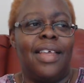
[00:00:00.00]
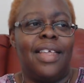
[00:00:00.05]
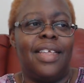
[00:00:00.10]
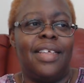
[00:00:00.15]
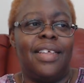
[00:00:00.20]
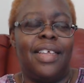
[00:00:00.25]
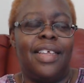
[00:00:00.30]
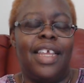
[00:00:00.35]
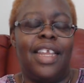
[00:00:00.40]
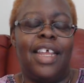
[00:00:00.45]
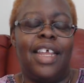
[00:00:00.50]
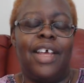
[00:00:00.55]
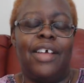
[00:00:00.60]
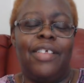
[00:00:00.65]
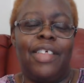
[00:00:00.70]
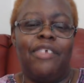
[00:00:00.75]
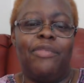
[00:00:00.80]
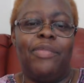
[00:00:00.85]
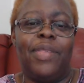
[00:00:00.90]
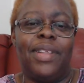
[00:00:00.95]

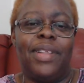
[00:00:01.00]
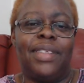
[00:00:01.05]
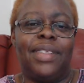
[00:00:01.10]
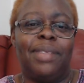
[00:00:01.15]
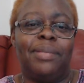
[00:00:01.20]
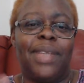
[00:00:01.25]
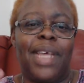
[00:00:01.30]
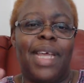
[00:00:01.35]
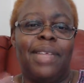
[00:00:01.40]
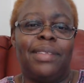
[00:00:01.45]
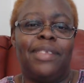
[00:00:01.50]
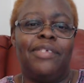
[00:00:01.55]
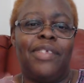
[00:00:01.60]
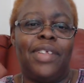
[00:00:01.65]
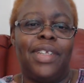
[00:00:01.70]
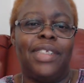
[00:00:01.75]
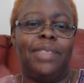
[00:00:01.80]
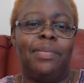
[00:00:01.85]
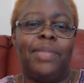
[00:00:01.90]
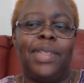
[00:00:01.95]
there's been sometimes
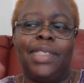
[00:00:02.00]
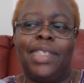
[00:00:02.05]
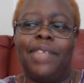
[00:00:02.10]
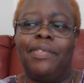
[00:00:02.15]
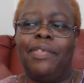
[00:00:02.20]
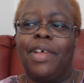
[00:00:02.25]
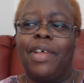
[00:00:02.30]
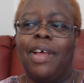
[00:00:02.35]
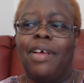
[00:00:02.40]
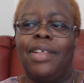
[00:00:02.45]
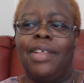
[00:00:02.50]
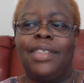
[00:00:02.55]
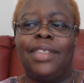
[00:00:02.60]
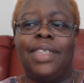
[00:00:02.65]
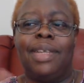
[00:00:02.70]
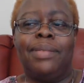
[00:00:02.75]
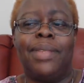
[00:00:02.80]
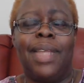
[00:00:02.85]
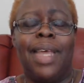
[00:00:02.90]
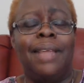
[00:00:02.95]
it's been difficult, and
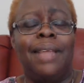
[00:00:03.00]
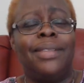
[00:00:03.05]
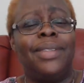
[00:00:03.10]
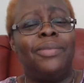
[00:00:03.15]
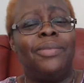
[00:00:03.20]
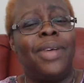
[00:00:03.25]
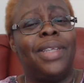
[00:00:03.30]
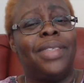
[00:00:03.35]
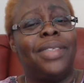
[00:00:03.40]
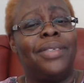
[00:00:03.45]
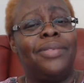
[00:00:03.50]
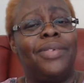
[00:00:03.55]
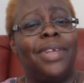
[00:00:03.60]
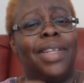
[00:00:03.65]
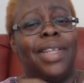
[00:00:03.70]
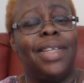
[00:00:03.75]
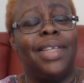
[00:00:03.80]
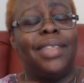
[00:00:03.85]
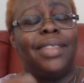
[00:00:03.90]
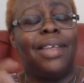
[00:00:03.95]
sometimes it wasn't
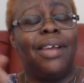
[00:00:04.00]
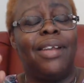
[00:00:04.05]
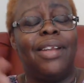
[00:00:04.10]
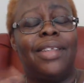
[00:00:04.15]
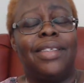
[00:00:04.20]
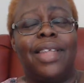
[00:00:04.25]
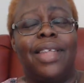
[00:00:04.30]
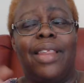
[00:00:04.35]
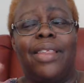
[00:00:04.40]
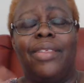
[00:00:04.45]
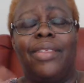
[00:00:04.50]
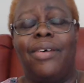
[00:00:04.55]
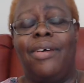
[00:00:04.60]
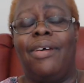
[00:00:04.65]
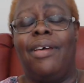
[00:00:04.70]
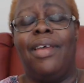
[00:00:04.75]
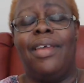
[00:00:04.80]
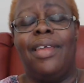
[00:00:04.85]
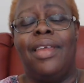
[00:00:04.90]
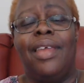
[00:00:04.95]
really as hard as I
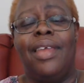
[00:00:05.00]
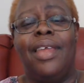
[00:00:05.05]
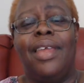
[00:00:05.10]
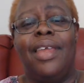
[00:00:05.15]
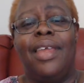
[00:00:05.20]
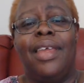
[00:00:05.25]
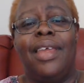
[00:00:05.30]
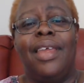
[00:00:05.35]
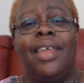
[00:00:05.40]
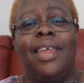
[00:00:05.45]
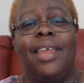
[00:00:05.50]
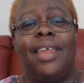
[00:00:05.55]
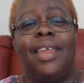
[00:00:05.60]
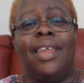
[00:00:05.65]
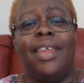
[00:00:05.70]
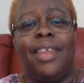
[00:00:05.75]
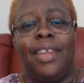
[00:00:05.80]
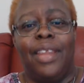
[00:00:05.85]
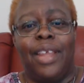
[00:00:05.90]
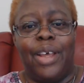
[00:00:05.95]
thought.
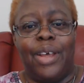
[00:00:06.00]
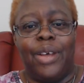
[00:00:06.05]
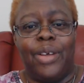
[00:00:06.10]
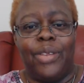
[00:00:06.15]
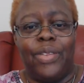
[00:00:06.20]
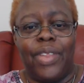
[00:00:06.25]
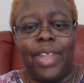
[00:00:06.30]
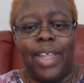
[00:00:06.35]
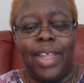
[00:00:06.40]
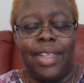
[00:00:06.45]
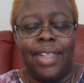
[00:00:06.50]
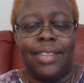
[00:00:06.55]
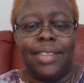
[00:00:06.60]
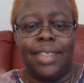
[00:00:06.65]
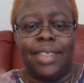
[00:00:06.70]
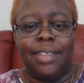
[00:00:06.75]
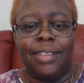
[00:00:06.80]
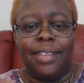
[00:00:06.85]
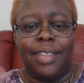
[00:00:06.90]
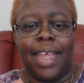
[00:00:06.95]
Things
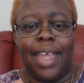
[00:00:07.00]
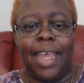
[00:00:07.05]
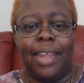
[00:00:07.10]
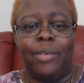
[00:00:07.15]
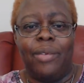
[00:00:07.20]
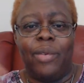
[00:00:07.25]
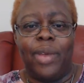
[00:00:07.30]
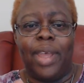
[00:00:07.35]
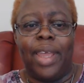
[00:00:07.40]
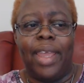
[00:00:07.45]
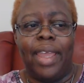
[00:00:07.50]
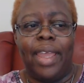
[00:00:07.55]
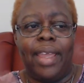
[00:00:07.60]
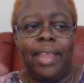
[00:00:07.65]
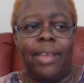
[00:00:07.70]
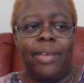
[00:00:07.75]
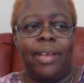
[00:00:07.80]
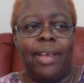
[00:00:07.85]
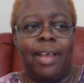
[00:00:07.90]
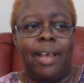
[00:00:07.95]
had a way
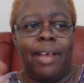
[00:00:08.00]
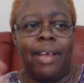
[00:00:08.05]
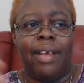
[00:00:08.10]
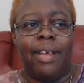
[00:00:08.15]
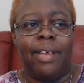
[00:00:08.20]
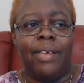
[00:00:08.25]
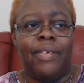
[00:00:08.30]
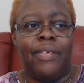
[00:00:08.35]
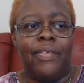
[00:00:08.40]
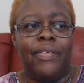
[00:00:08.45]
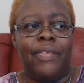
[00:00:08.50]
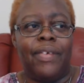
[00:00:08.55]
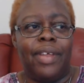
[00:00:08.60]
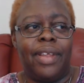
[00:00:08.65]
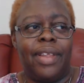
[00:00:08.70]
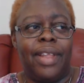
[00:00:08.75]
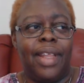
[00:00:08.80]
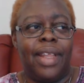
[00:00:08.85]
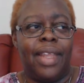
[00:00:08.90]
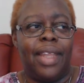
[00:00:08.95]
of
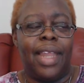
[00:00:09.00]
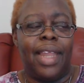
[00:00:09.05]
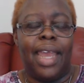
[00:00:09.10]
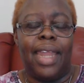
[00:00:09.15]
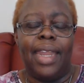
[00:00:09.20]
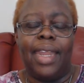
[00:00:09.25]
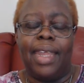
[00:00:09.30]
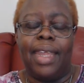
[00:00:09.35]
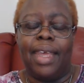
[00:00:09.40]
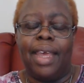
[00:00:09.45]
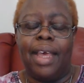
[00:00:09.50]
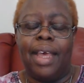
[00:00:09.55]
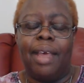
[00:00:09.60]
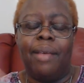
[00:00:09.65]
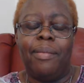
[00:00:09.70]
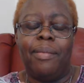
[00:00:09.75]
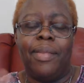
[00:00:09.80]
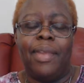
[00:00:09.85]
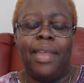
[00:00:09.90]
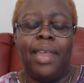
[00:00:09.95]
lining
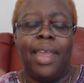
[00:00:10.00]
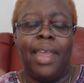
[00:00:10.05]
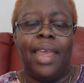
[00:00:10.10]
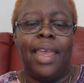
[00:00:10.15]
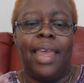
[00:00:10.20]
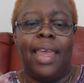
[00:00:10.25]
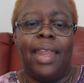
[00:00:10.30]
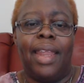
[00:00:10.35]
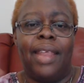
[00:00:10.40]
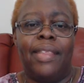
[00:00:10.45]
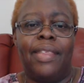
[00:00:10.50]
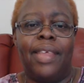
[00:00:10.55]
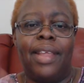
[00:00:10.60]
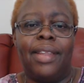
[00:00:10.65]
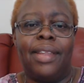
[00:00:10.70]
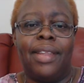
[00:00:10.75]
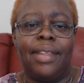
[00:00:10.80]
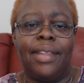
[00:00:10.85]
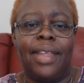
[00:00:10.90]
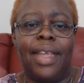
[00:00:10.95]
up, and I
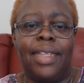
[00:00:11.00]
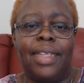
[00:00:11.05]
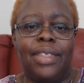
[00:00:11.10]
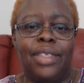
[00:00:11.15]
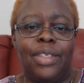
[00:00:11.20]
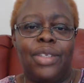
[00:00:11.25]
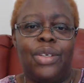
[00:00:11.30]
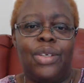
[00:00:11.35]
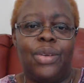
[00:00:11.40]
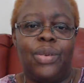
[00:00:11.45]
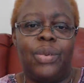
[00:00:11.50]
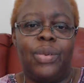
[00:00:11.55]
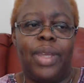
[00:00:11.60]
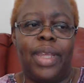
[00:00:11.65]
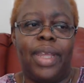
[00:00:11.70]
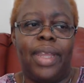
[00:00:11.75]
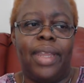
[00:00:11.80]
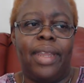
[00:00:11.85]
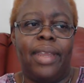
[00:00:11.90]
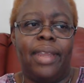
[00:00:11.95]
think they do
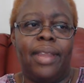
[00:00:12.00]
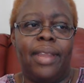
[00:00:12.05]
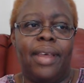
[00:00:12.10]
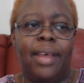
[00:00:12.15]
when